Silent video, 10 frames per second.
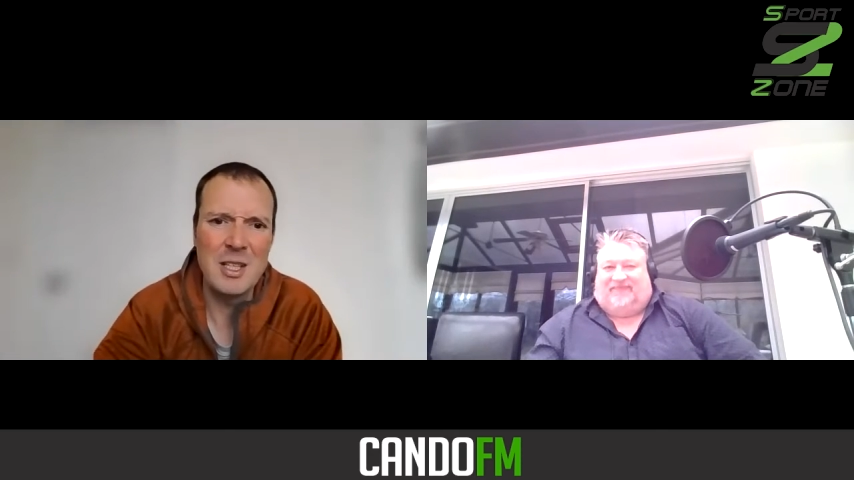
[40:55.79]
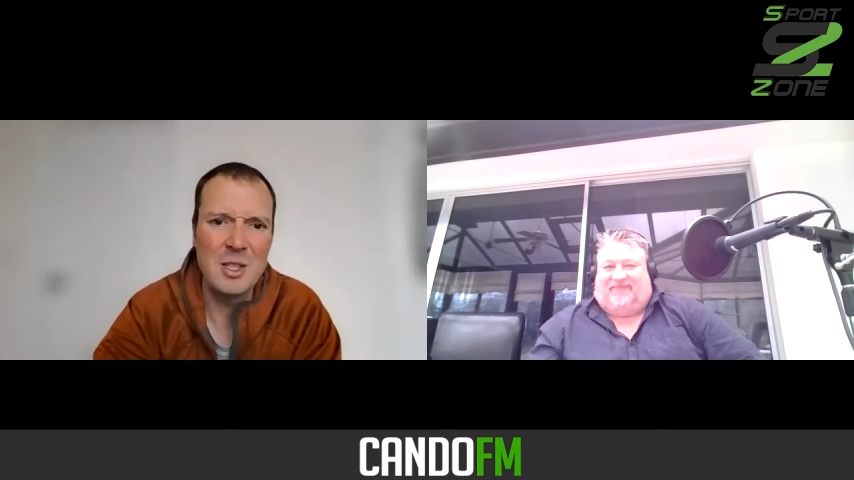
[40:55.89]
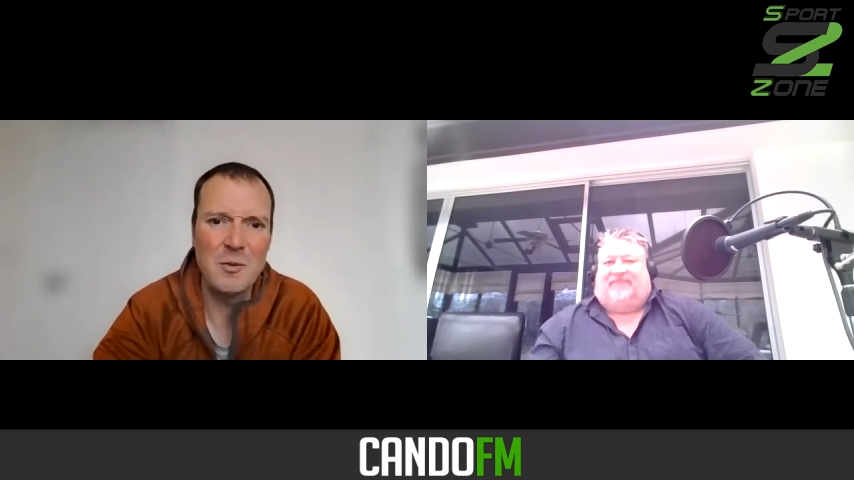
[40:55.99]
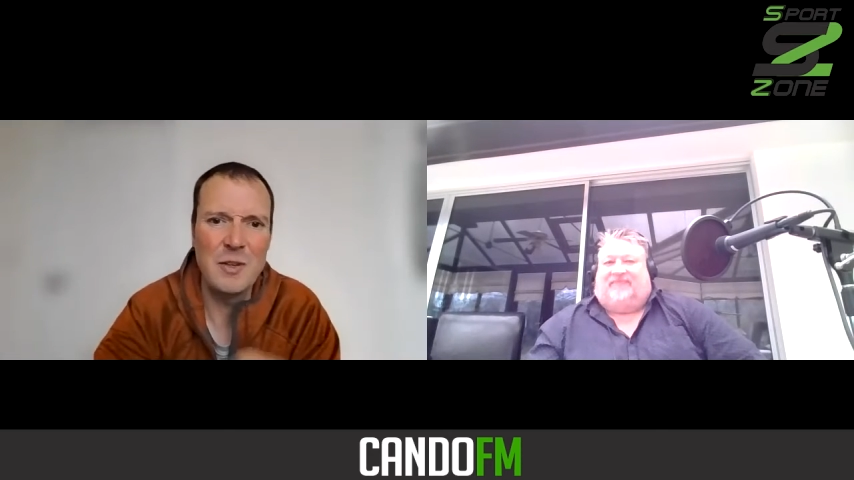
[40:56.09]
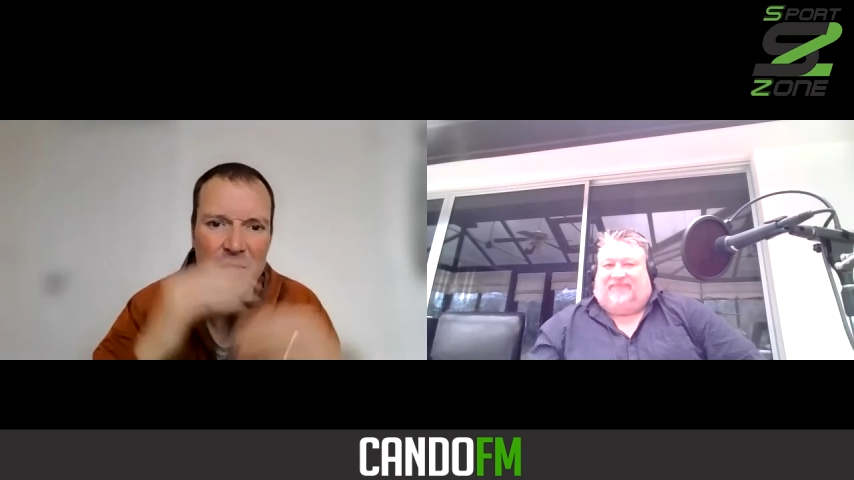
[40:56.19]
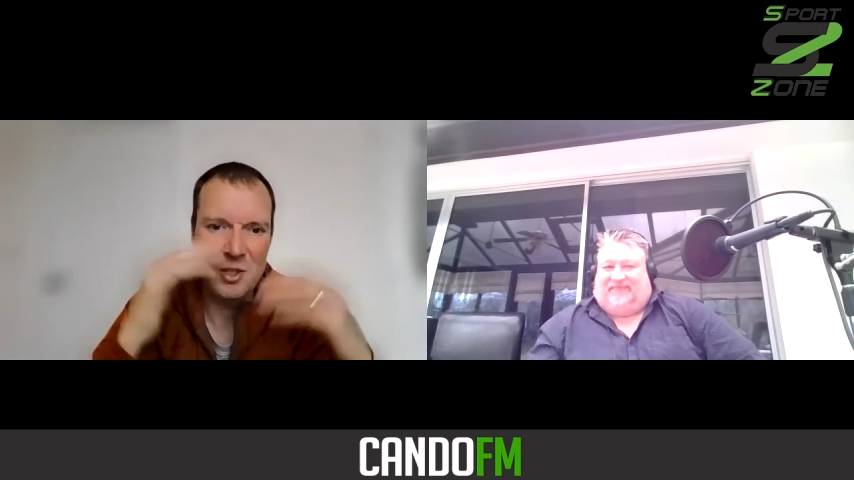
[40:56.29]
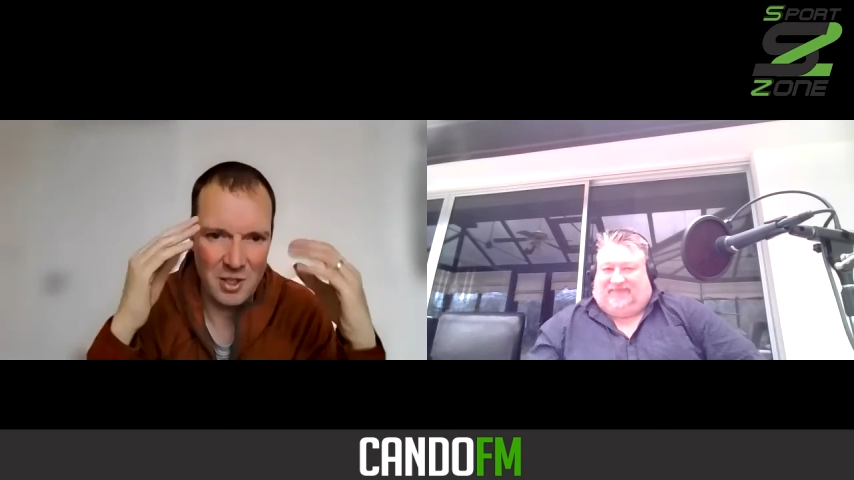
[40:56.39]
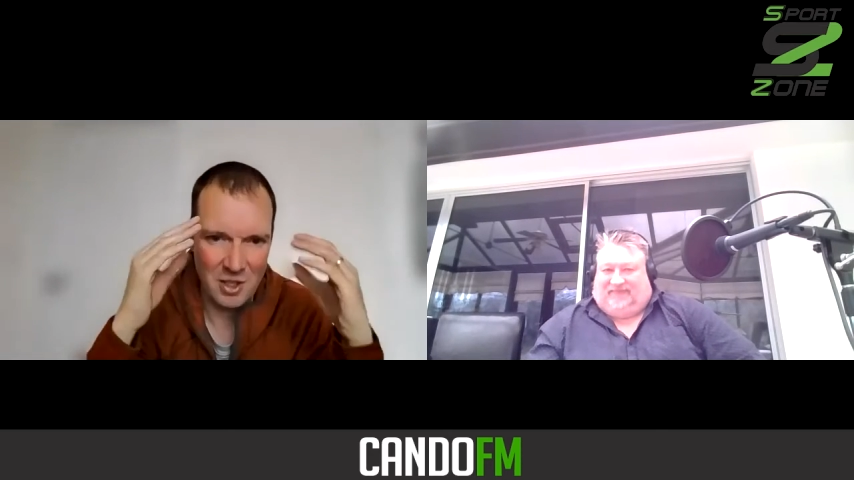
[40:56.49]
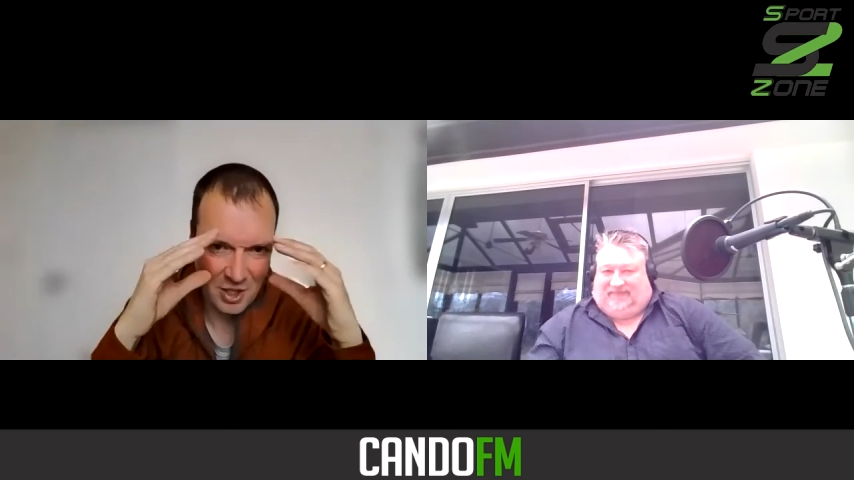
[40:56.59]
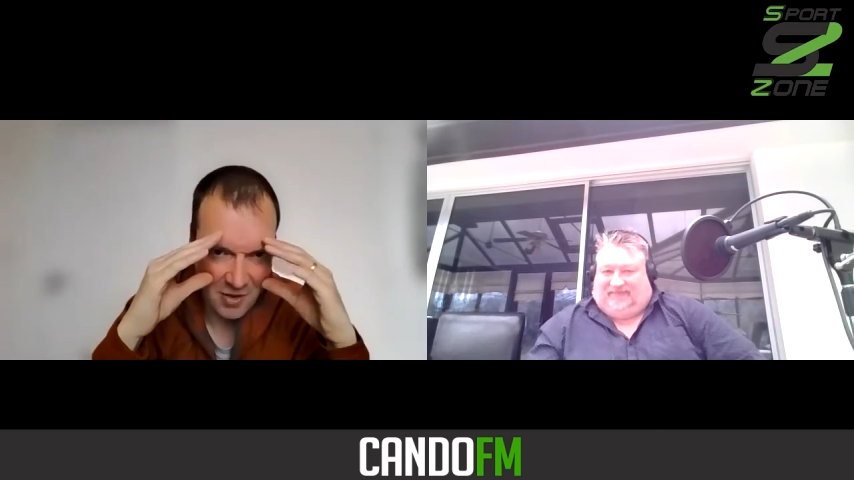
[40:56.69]
It just feels,
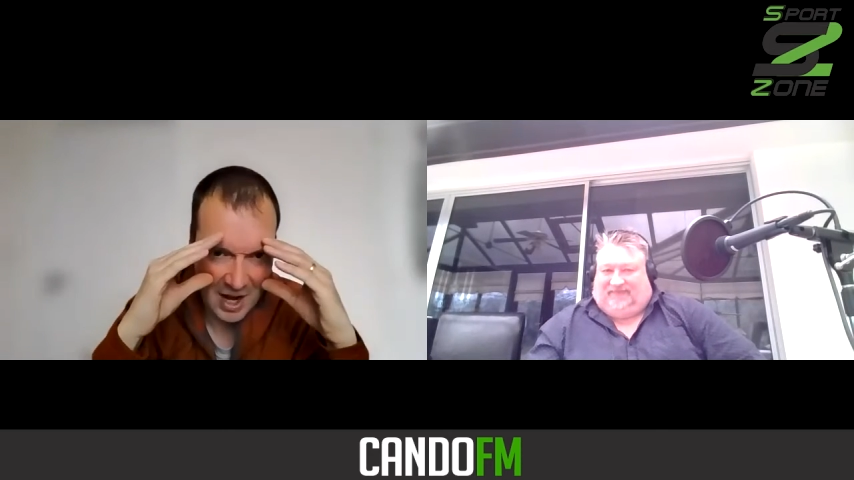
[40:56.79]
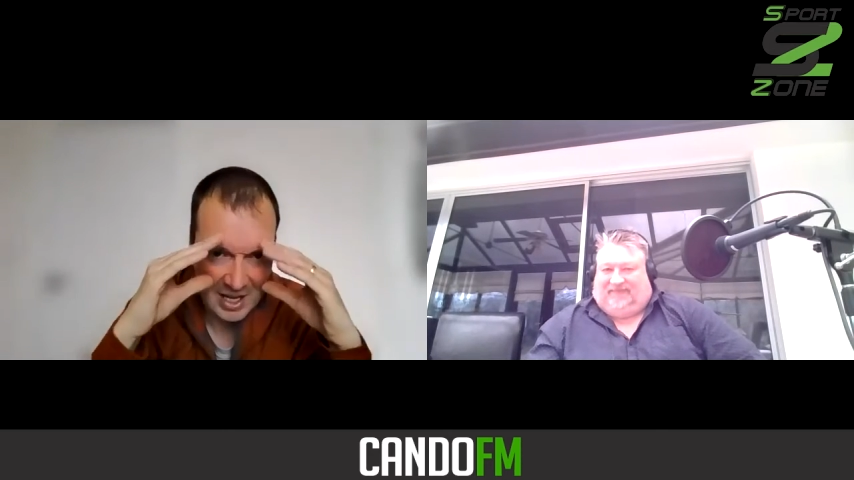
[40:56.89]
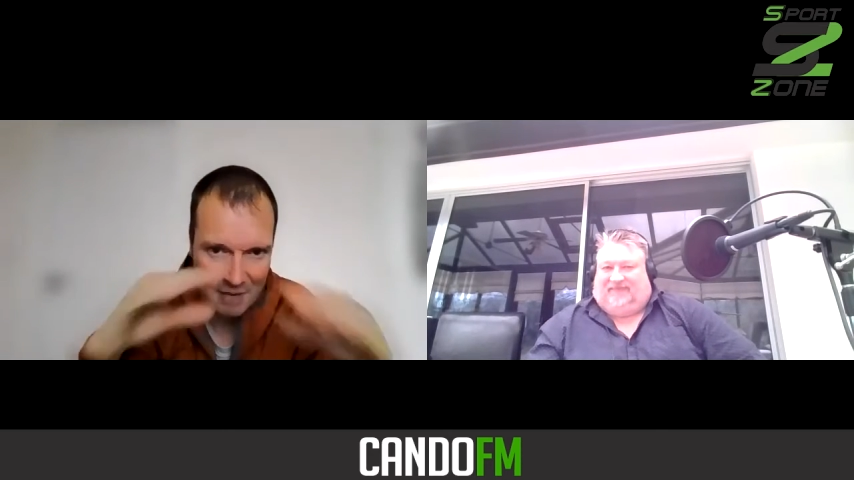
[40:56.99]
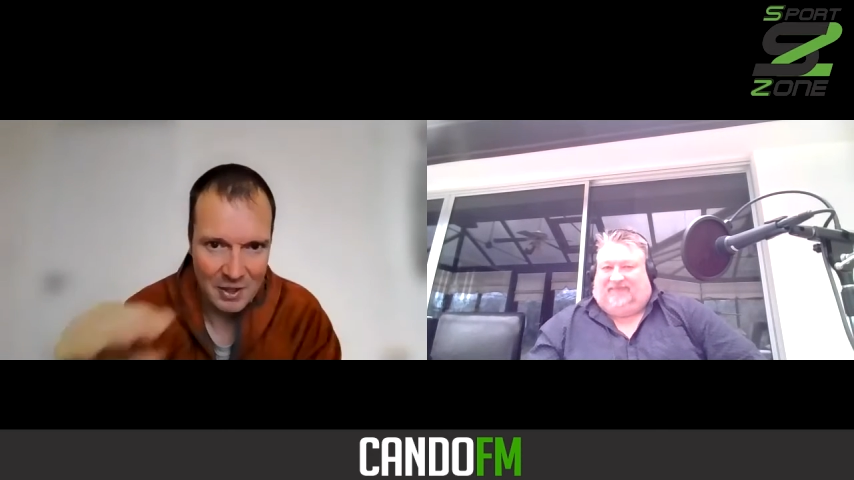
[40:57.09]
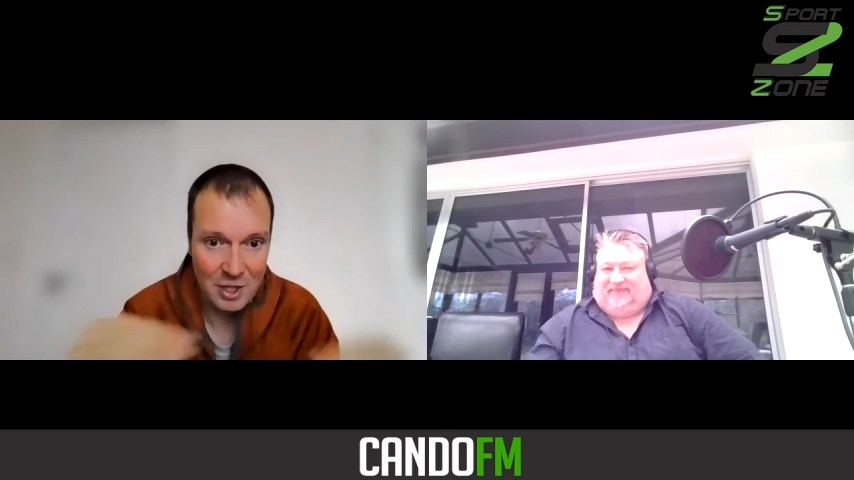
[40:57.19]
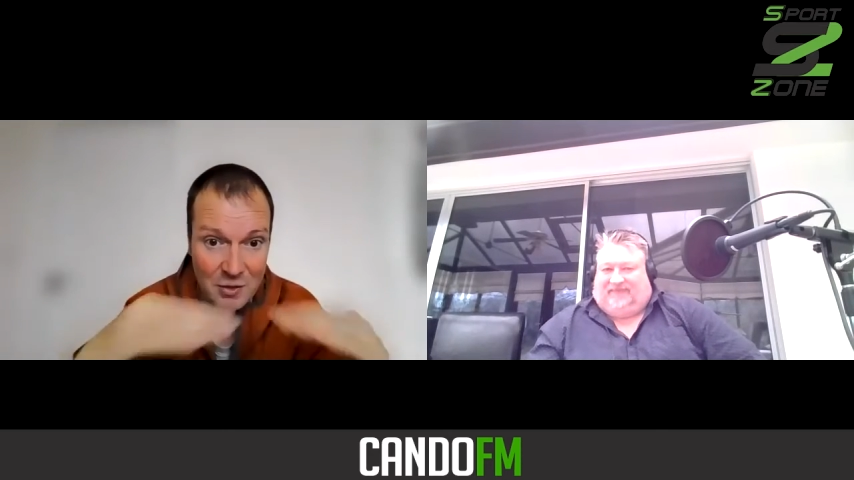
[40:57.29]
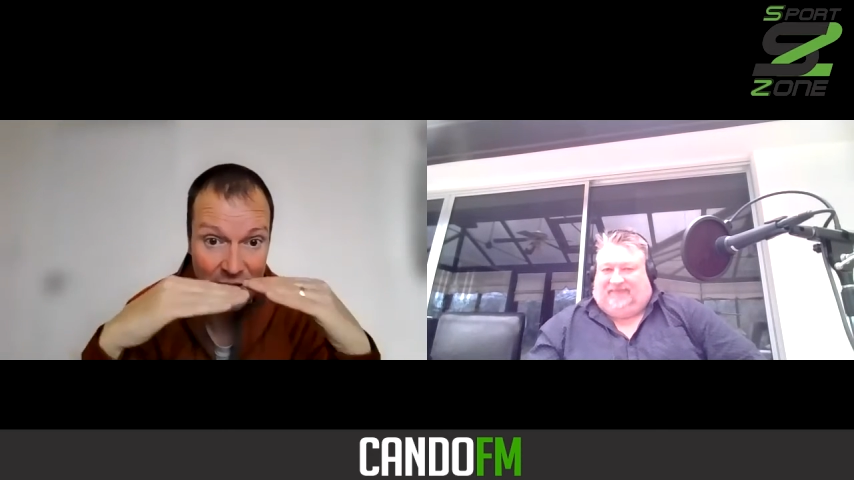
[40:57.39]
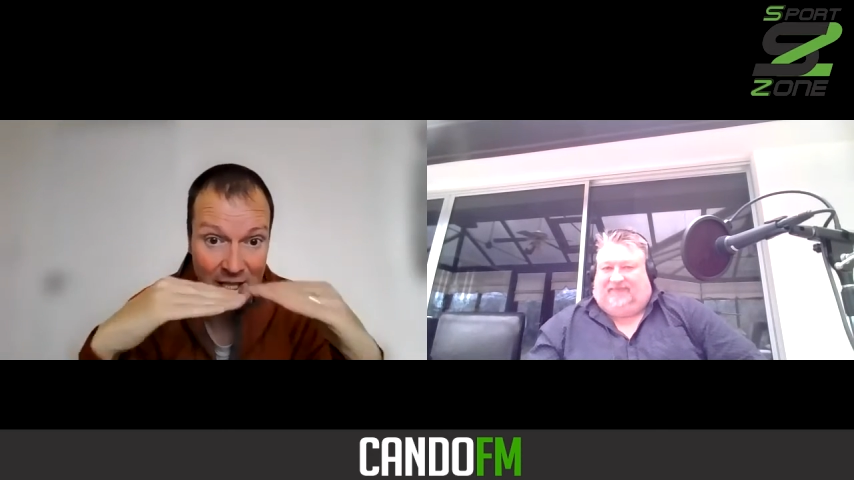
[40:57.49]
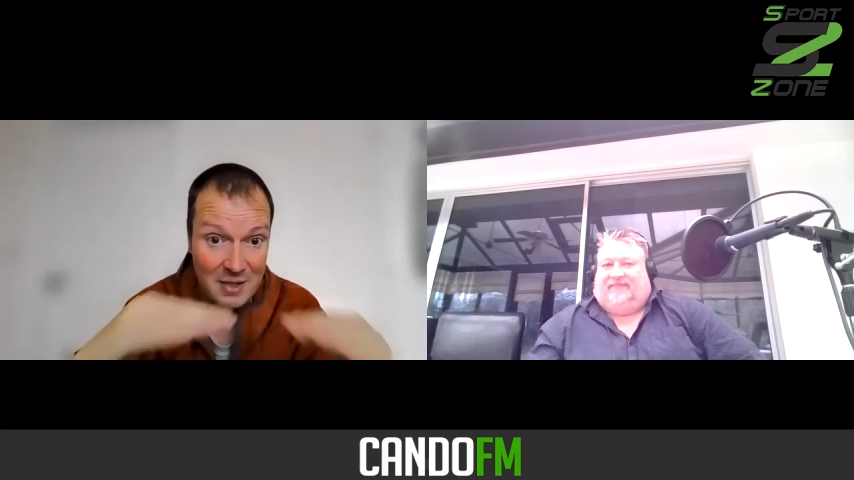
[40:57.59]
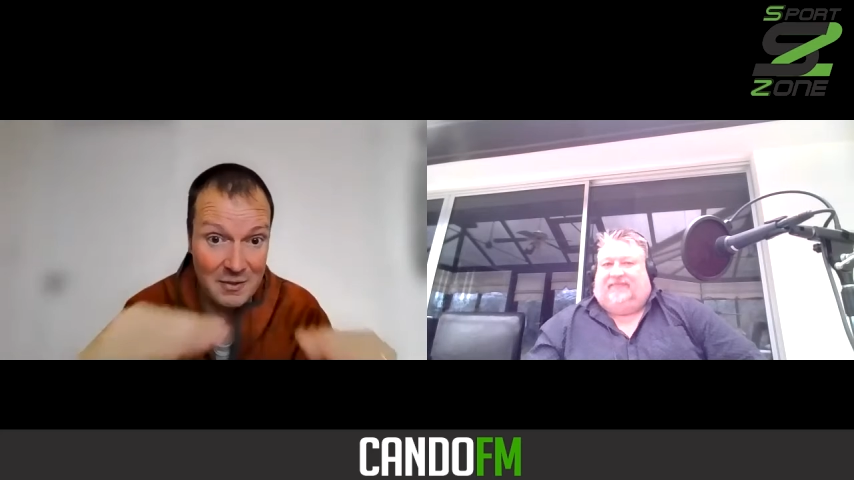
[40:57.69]
because of your eye level, you just
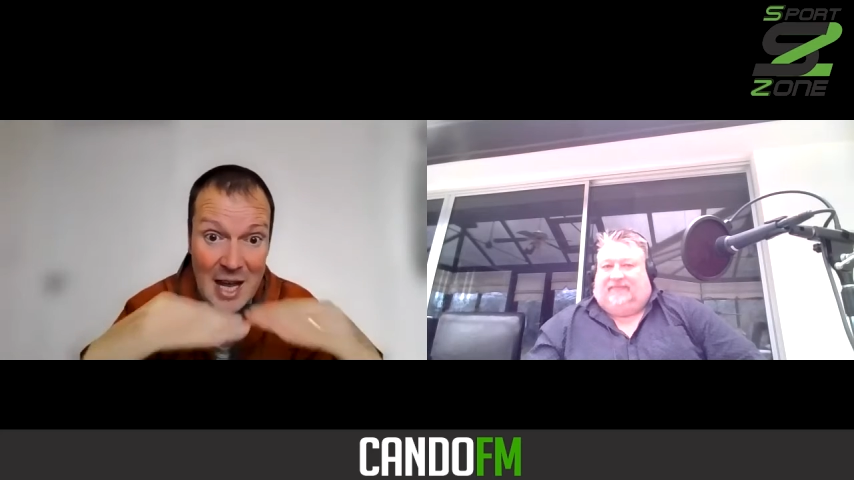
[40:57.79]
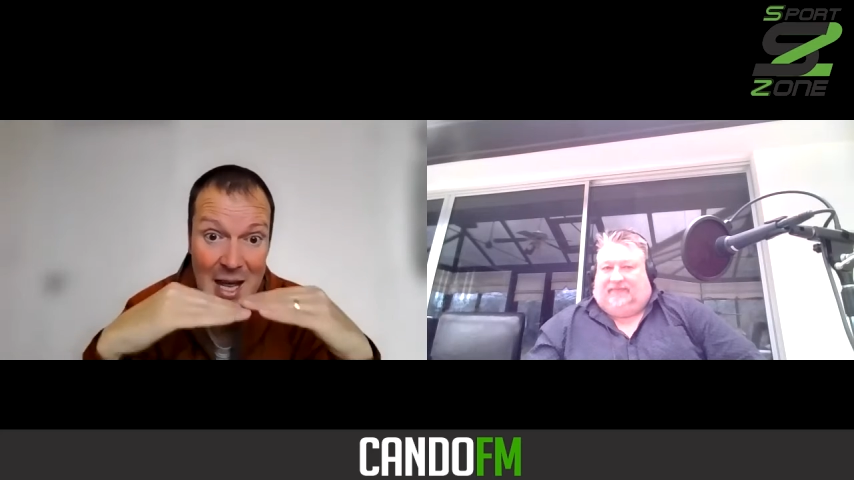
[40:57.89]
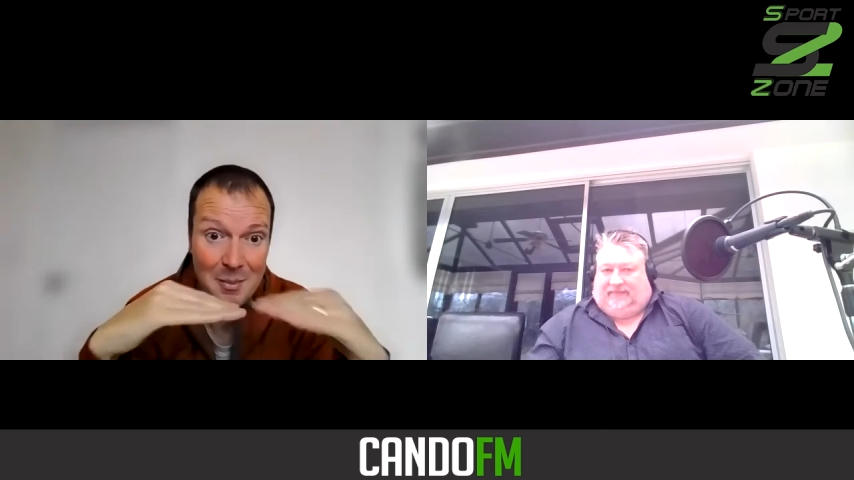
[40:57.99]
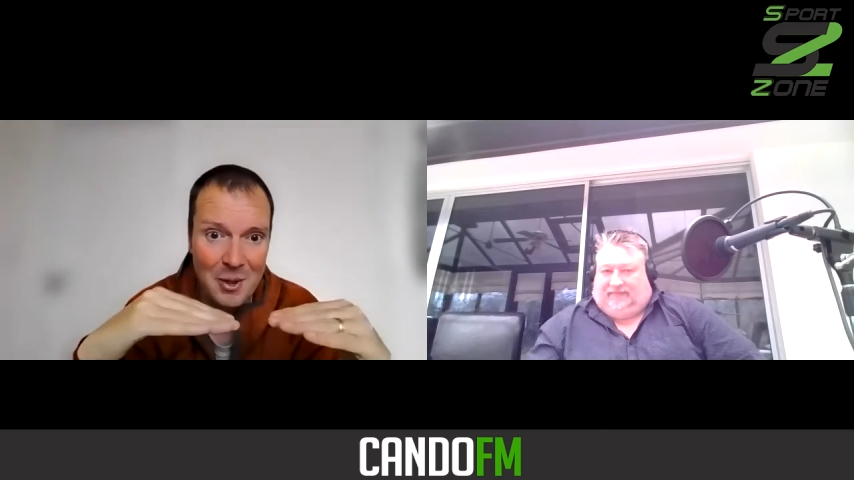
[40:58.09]
feel it's flat,